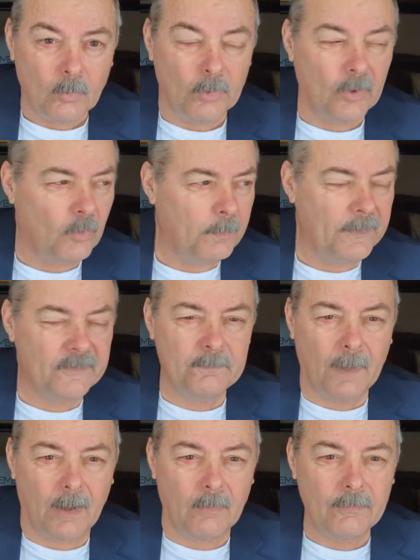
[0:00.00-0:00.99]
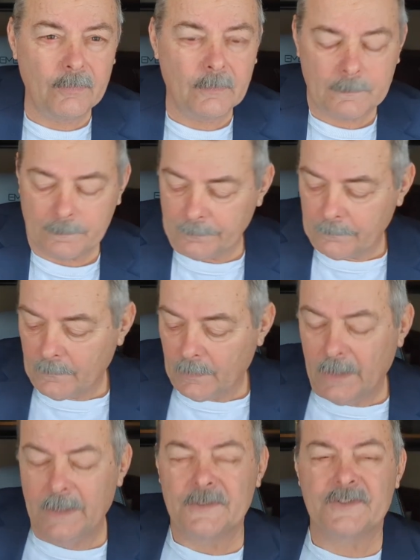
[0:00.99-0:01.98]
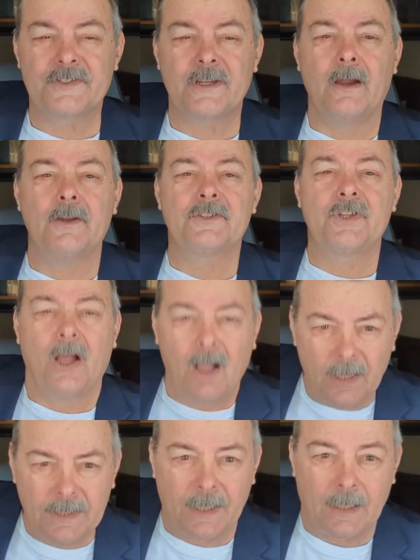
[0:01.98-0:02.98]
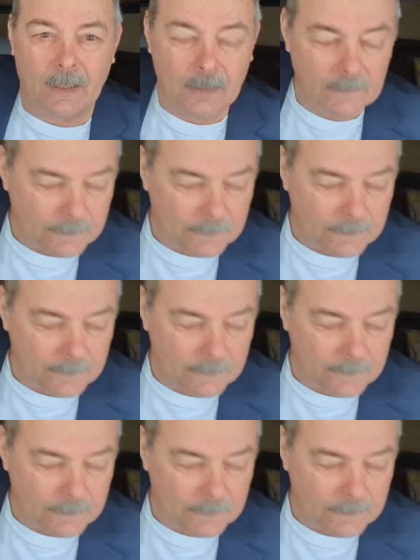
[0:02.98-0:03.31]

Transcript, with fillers: would open his mouth and start talking